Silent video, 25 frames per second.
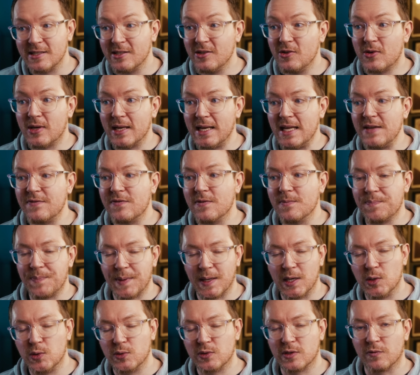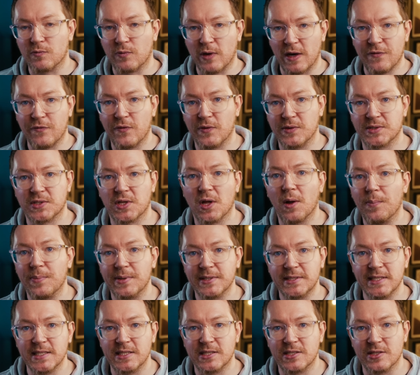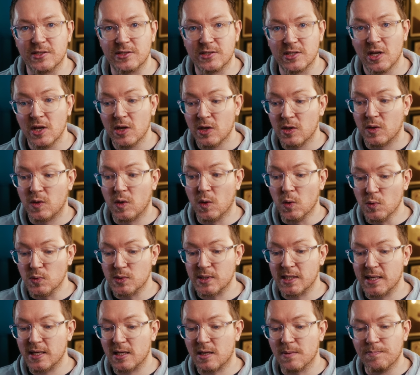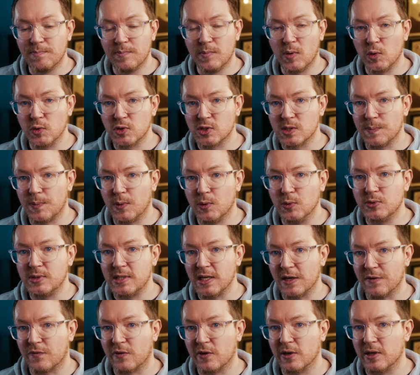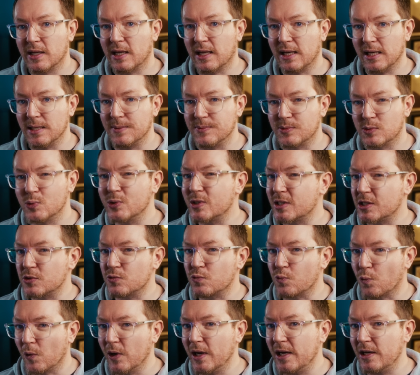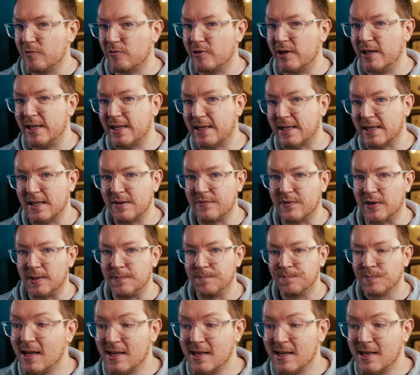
you can even build reference compositions using multiple different clips, which is really, really clever.